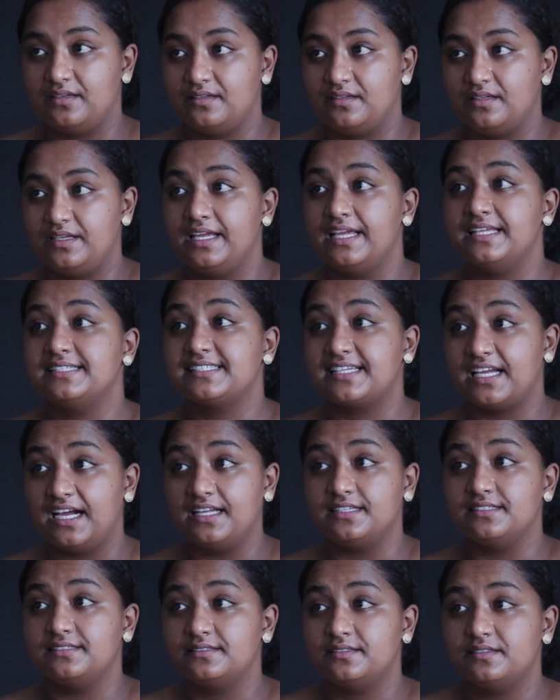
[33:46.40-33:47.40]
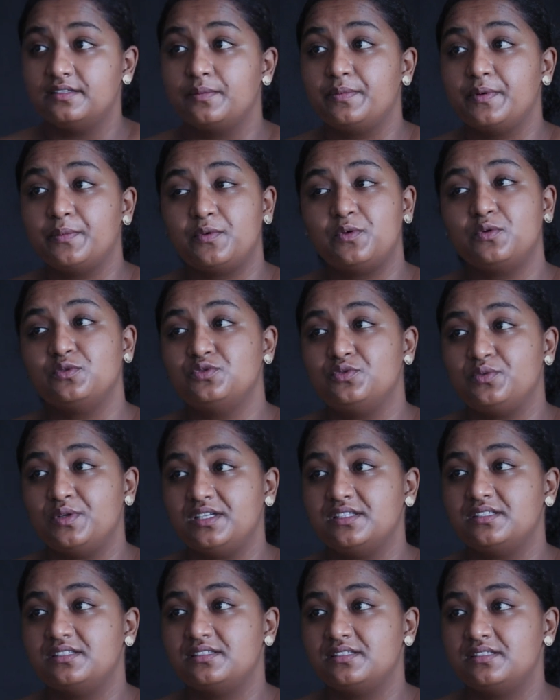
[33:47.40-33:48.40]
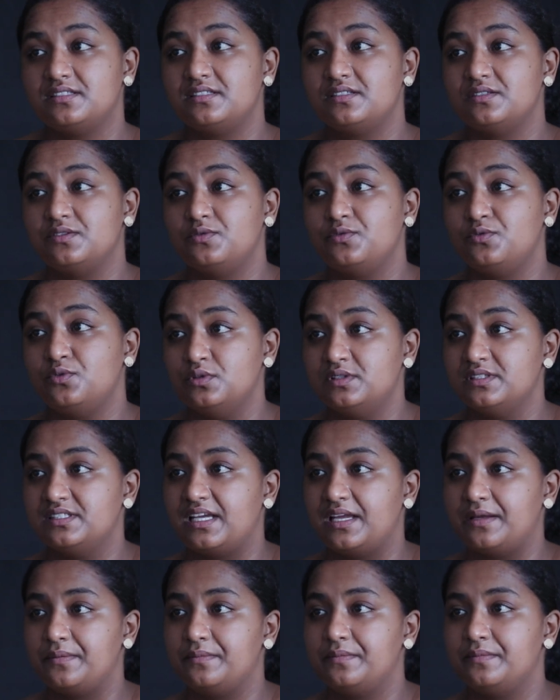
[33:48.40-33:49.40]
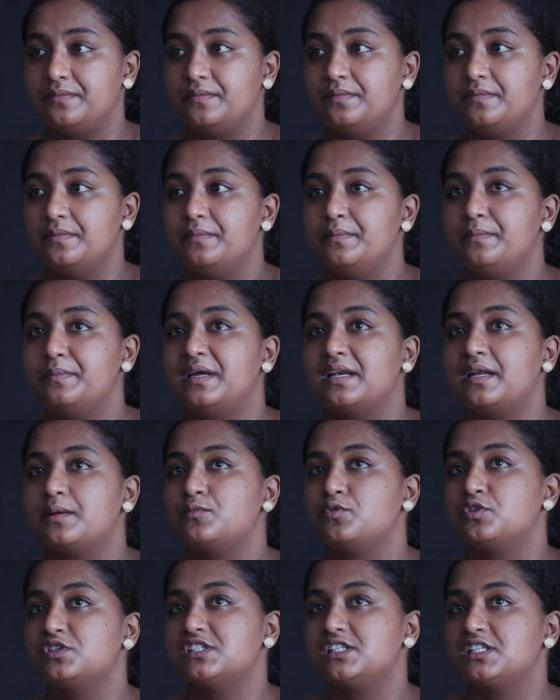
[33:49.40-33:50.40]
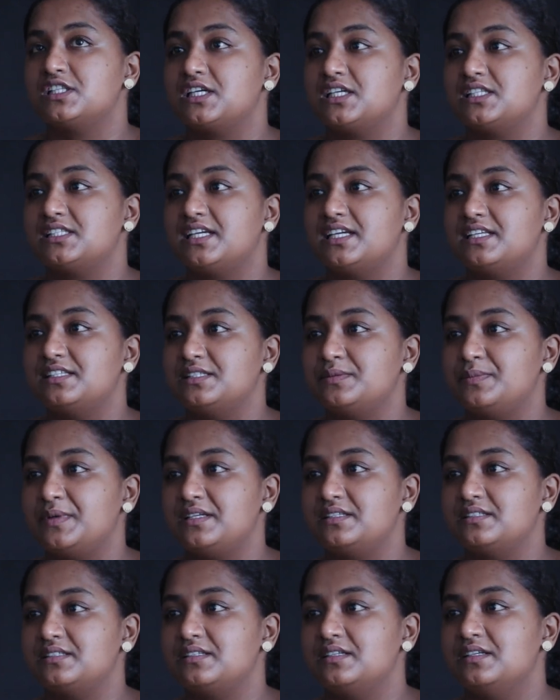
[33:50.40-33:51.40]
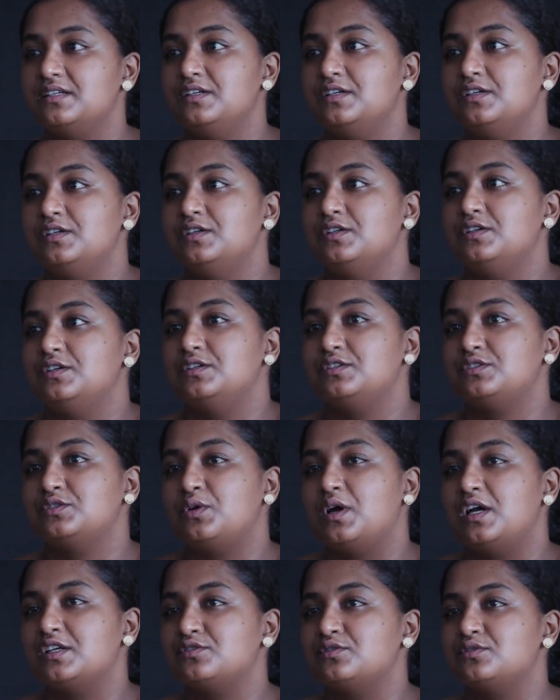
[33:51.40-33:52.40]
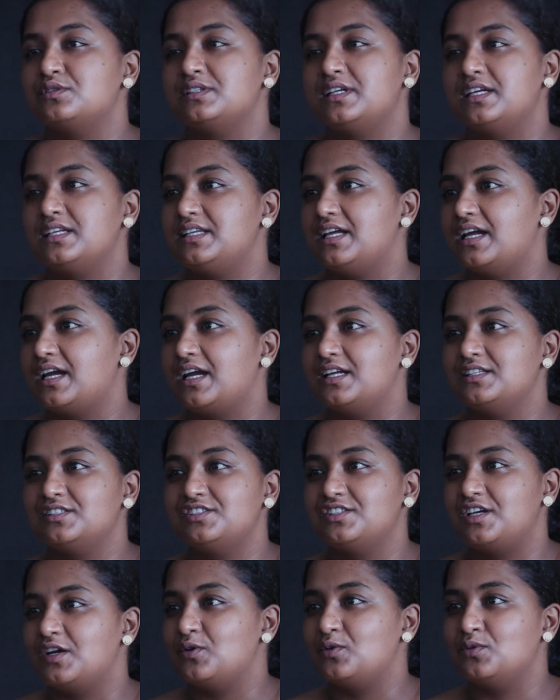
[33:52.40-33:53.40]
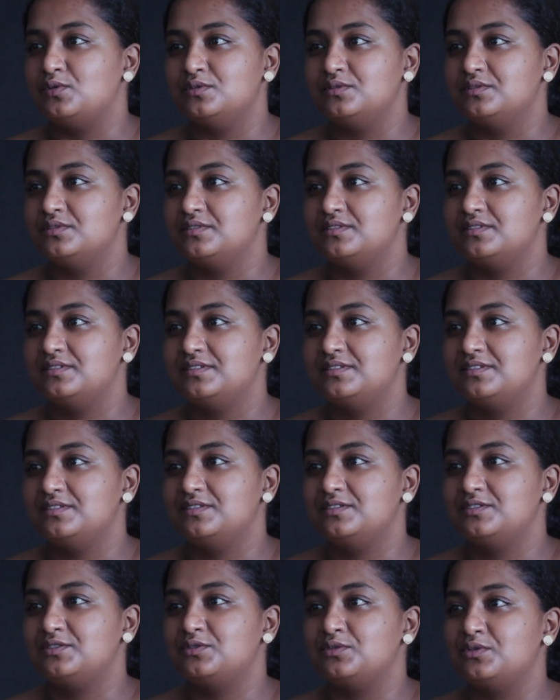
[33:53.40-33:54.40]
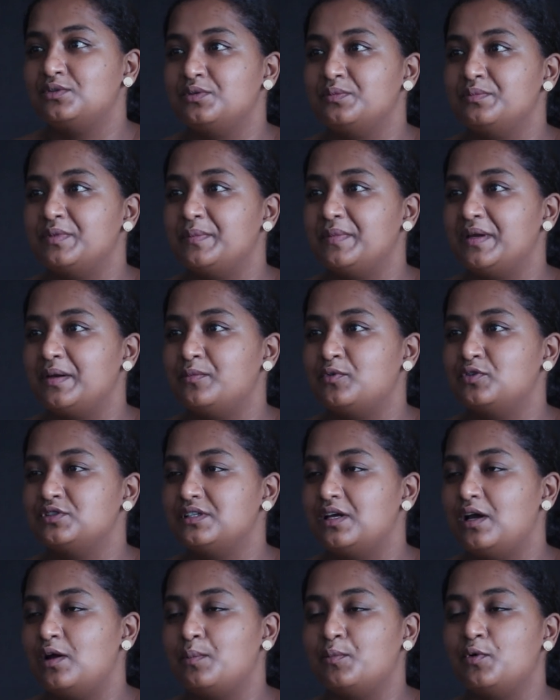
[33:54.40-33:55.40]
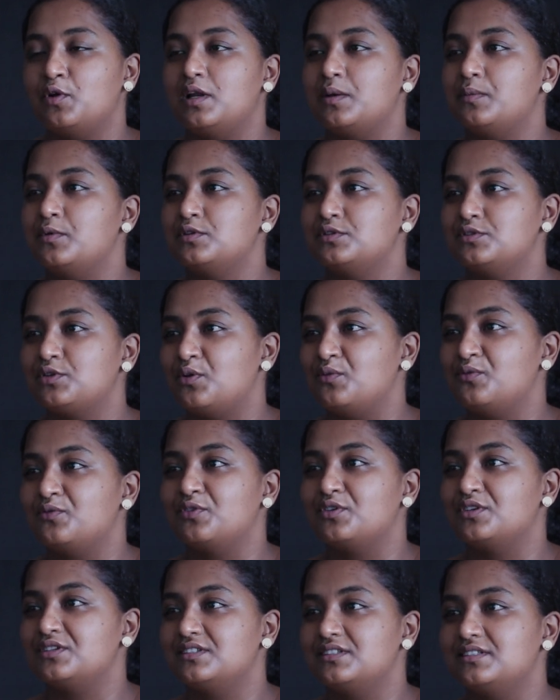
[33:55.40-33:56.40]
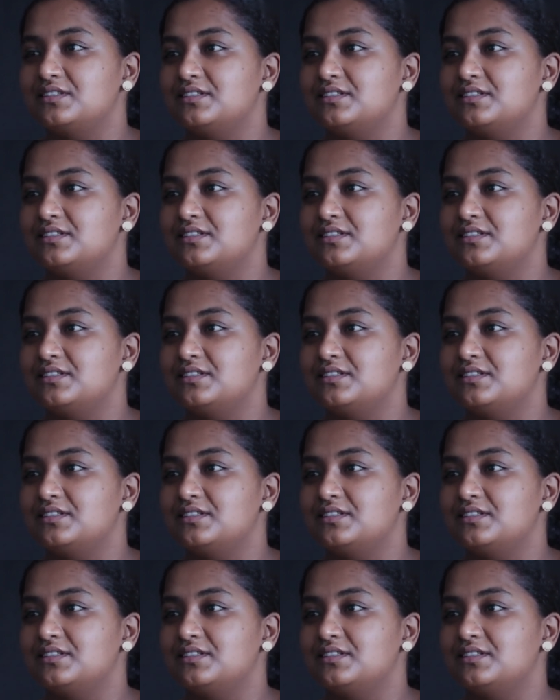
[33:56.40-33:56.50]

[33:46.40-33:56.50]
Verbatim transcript: Okay. It can. There are people who do it full-time. Yeah. But I'm not in that headspace. Okay. So as you said, I can juggle. So Mimi, I'm all about comfort.